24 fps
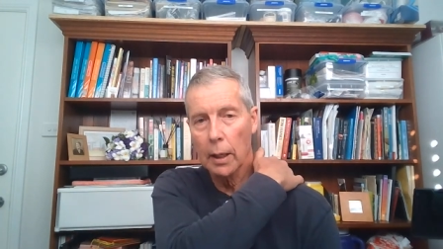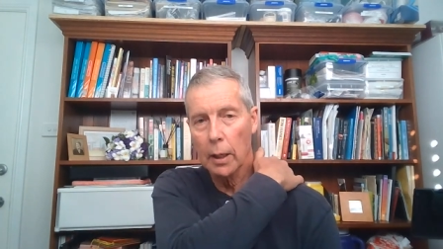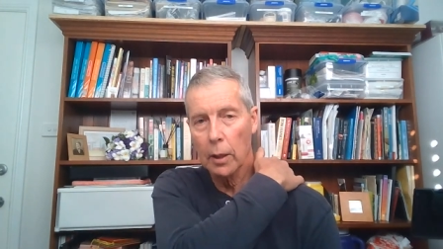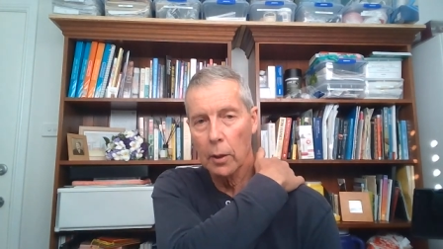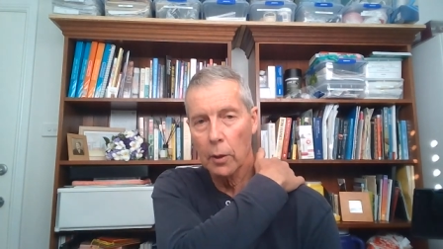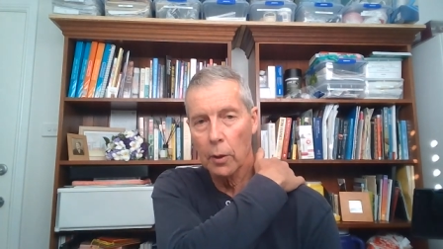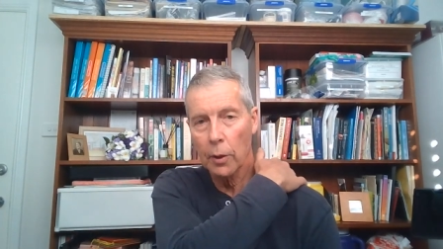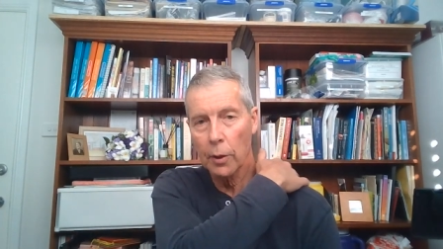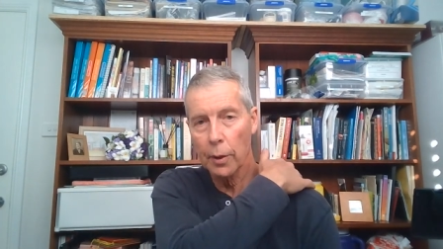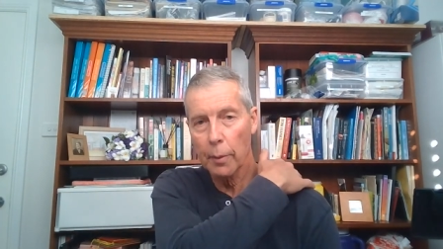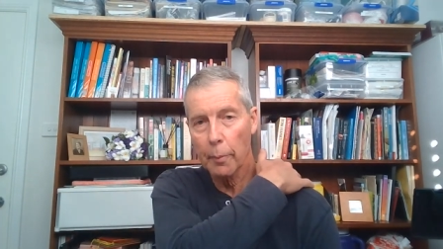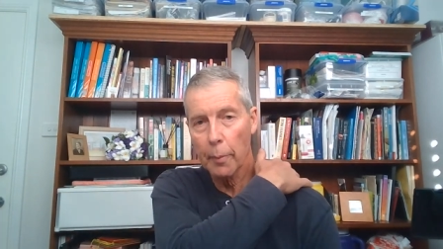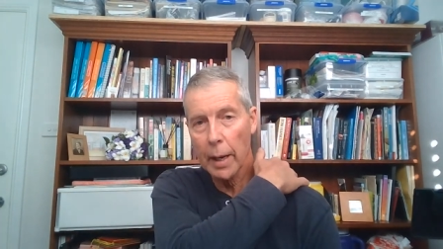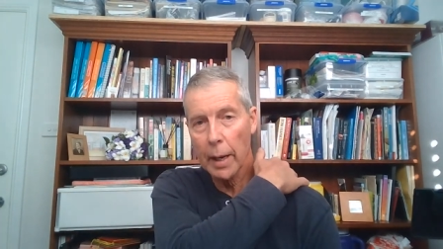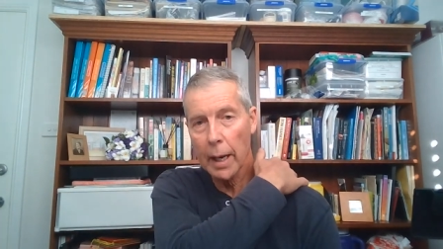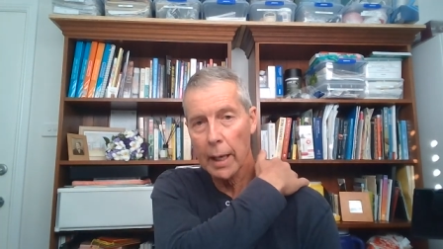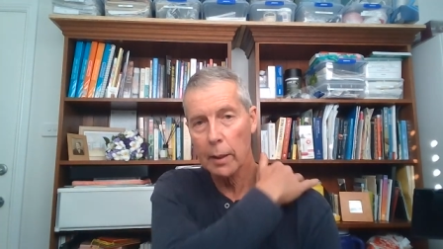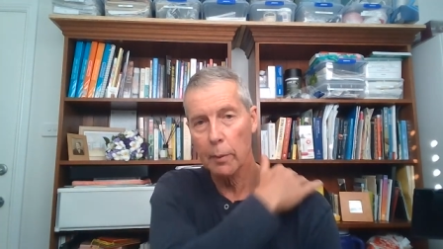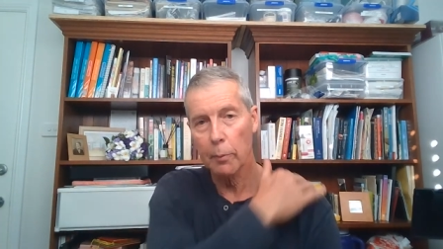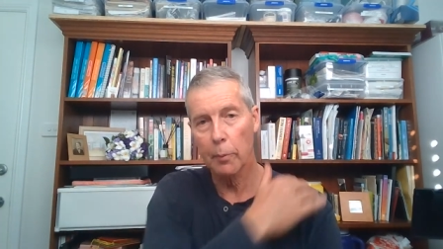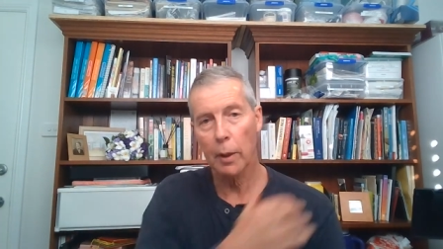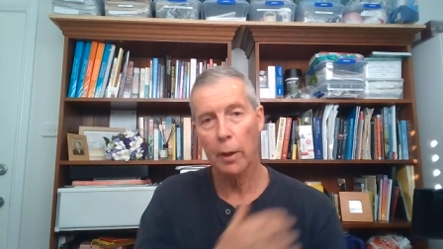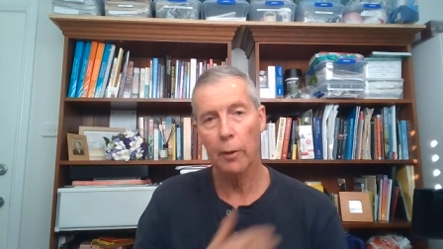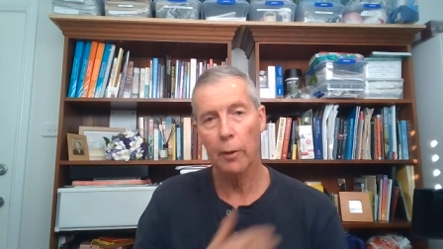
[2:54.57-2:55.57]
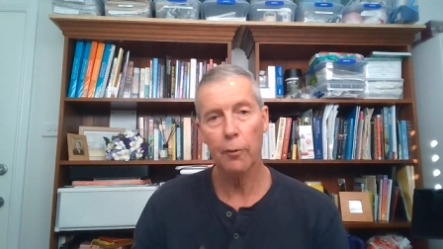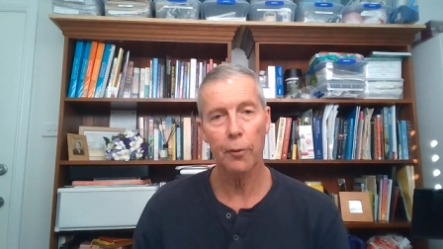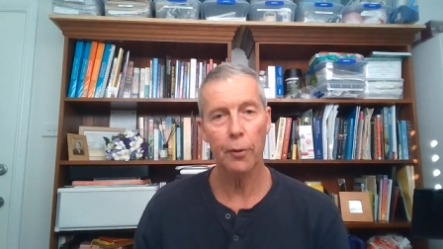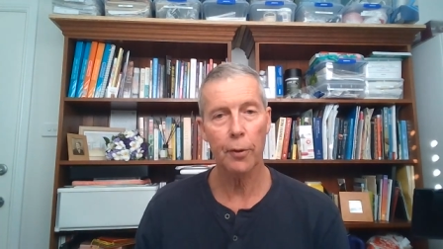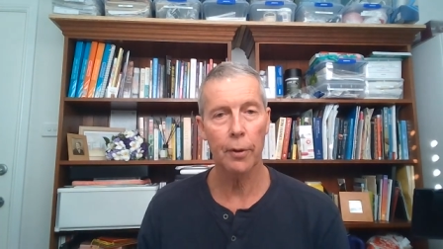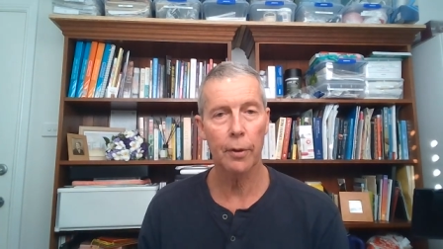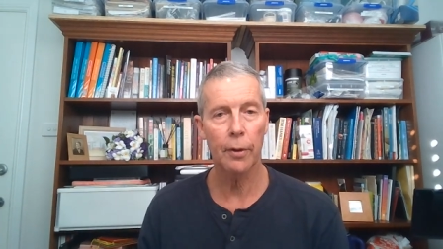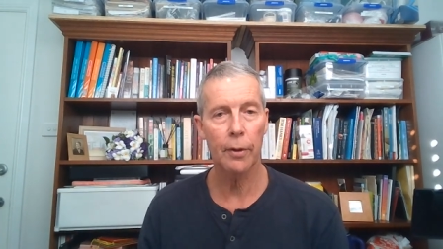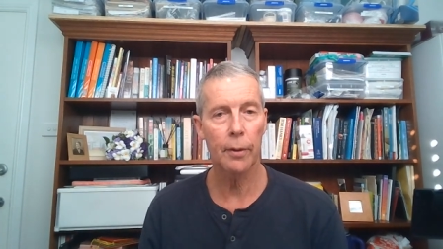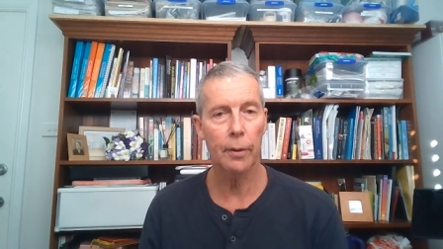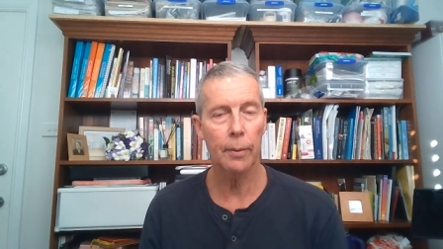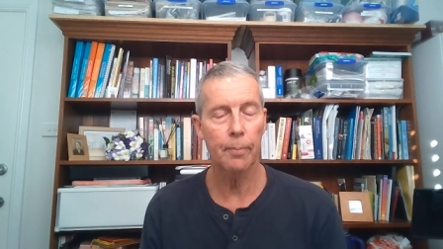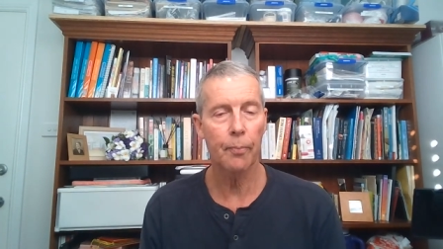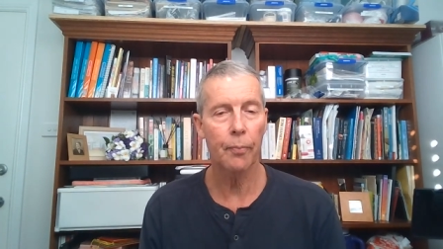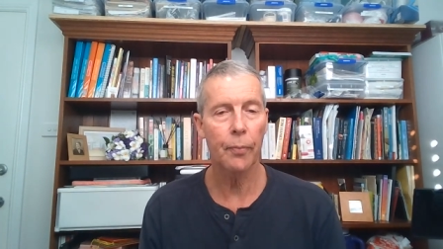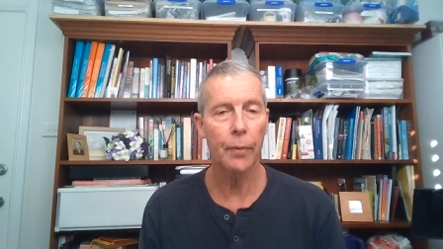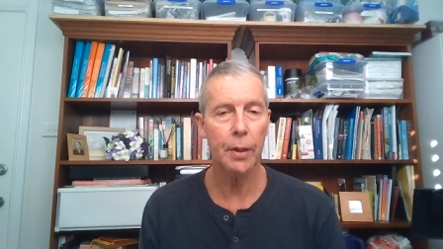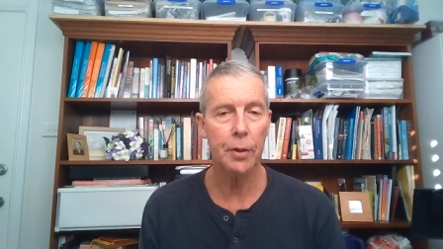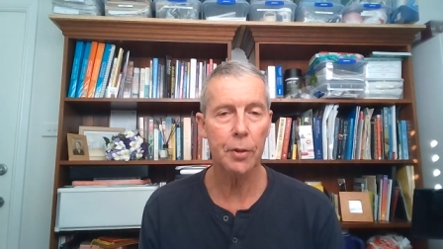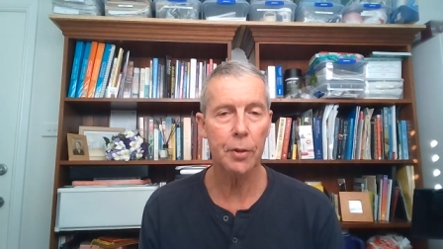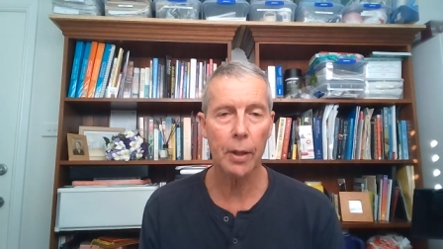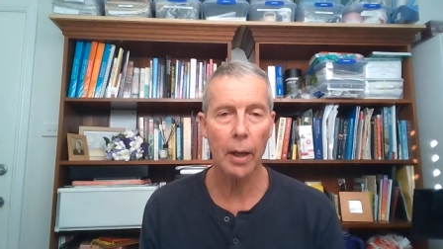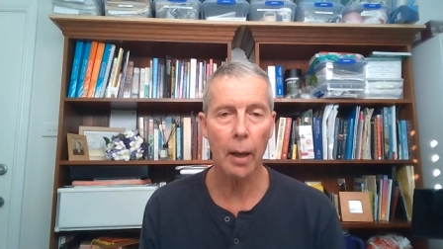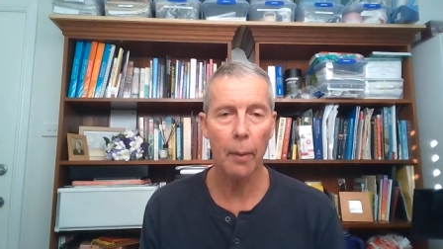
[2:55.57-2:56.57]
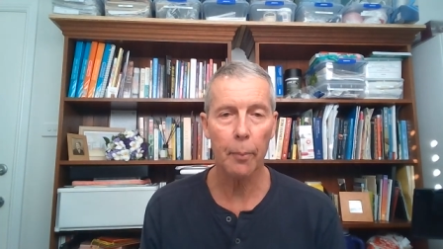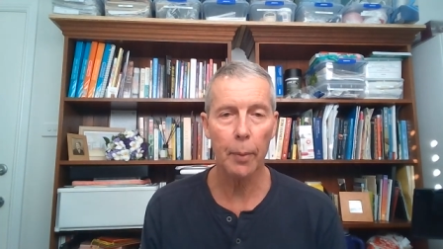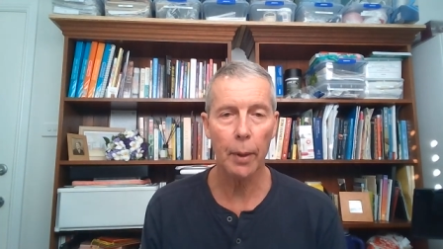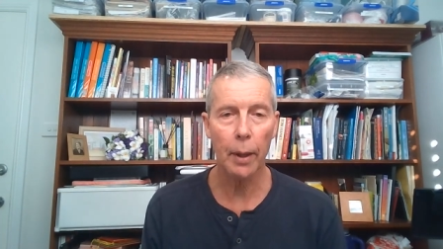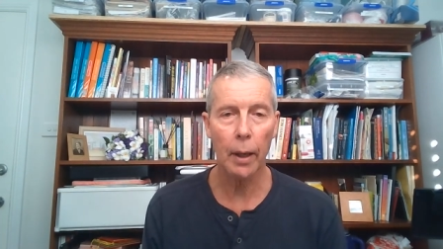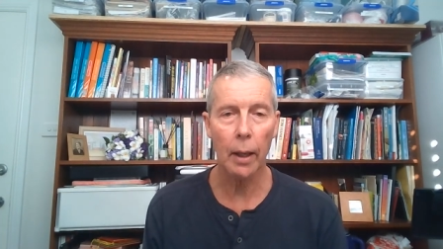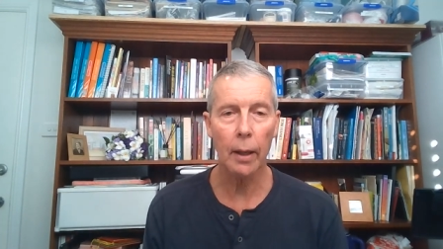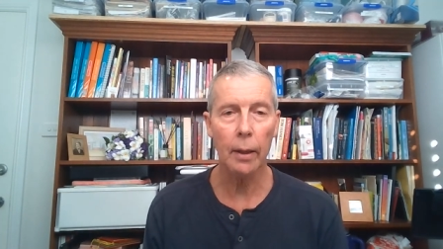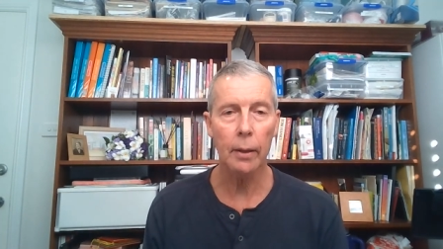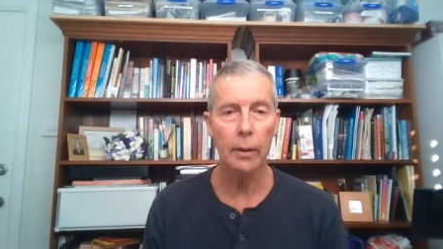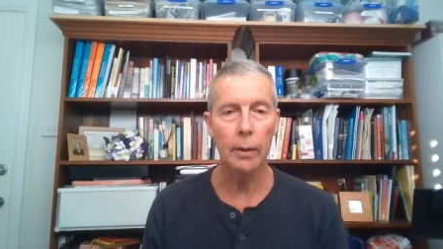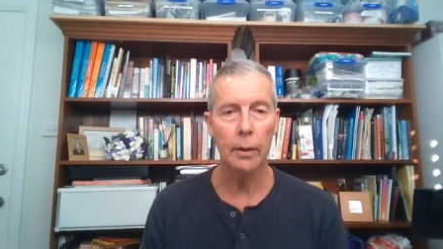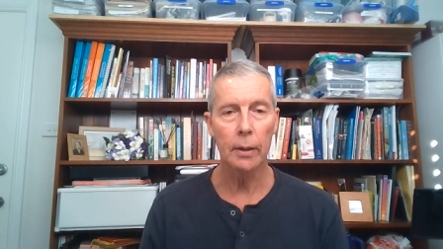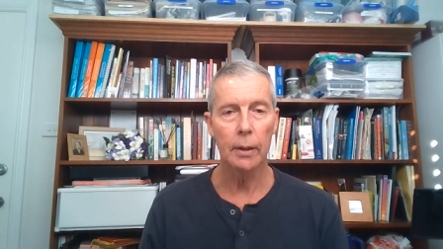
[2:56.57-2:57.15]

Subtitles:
on the back above the scapula,